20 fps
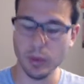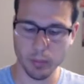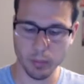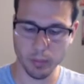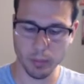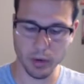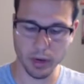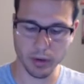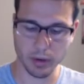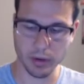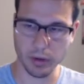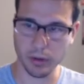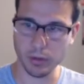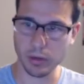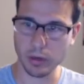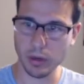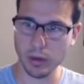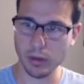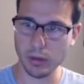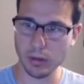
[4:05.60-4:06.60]
Background
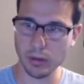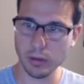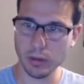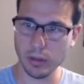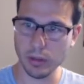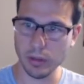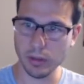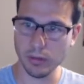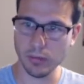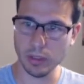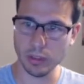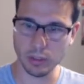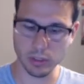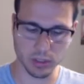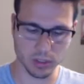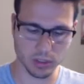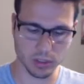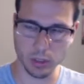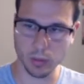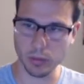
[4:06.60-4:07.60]
color, let's just
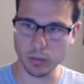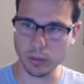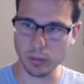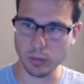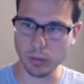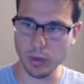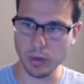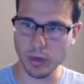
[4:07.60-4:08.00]
start with a